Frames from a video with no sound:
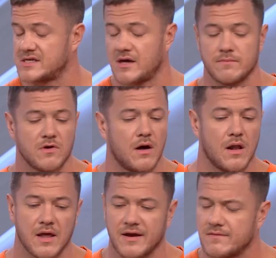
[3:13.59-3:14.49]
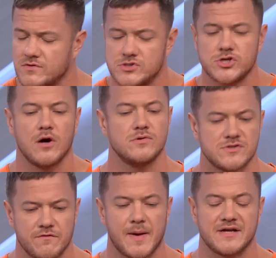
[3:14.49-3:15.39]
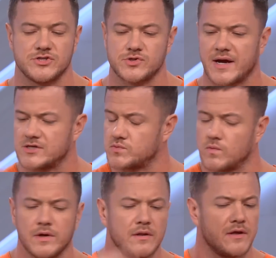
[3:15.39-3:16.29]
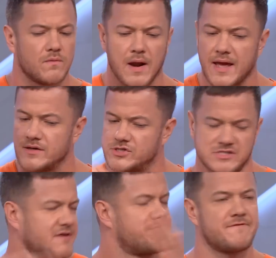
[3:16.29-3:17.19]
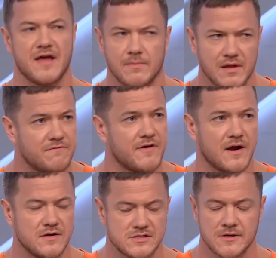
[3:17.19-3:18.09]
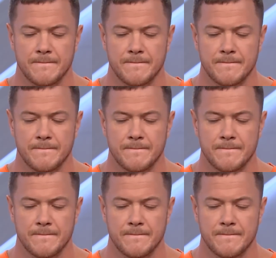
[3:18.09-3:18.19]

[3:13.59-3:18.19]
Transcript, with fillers: They come to all, like shows of Imagine Dragons really range. It's like family affairs.